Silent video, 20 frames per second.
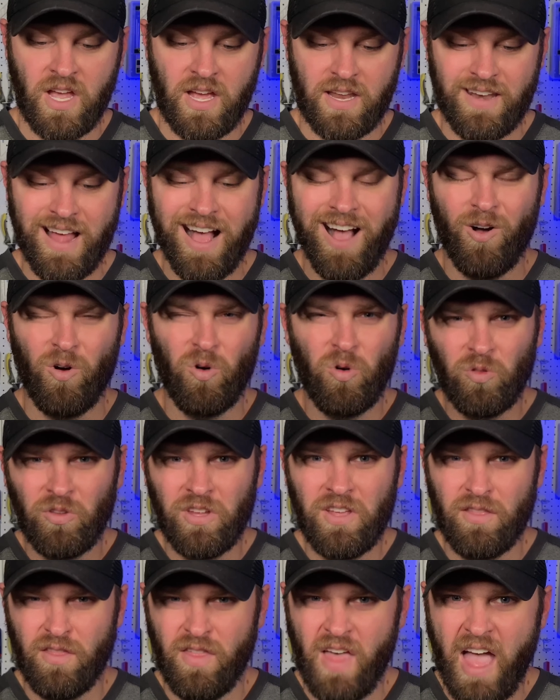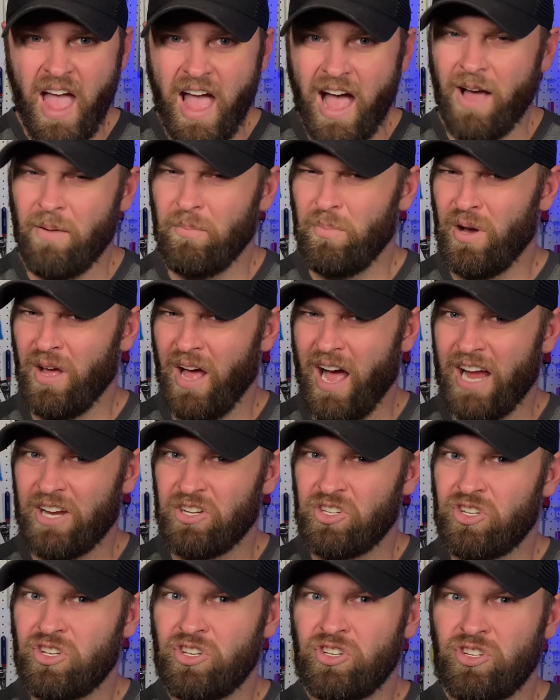Not only that, but I
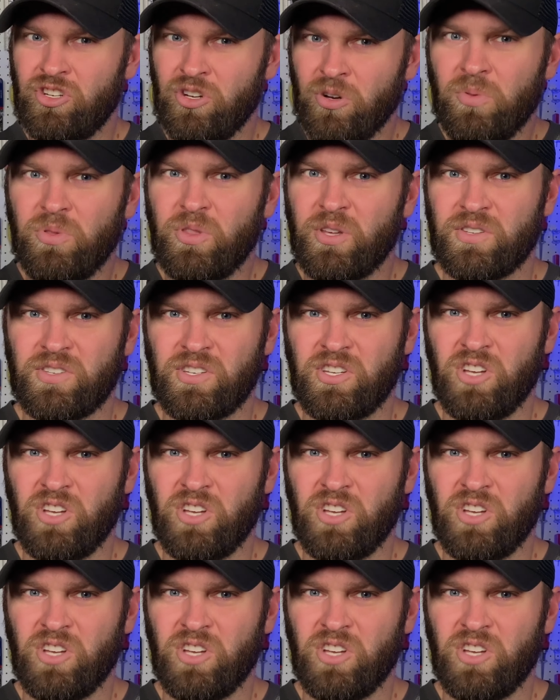shoot this